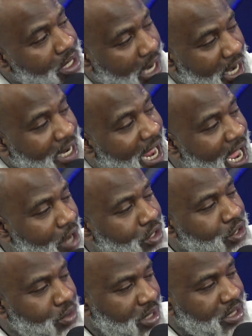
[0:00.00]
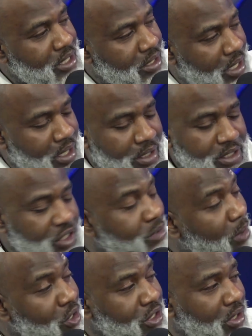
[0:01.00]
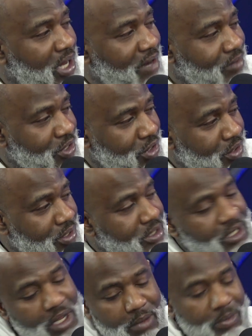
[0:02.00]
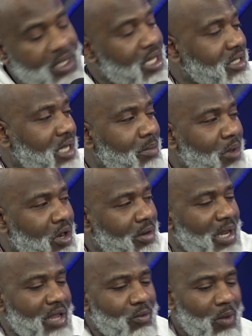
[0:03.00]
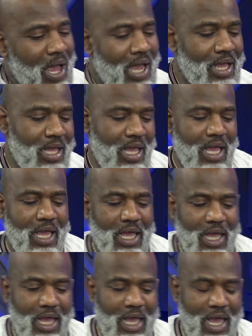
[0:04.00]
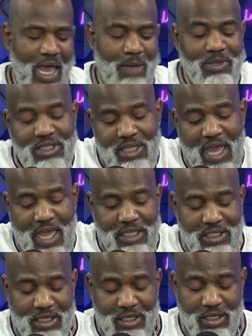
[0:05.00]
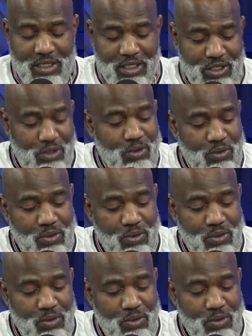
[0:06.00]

and how you could uh, disperse your life insurance. Because I'm already why, I'm just asking you,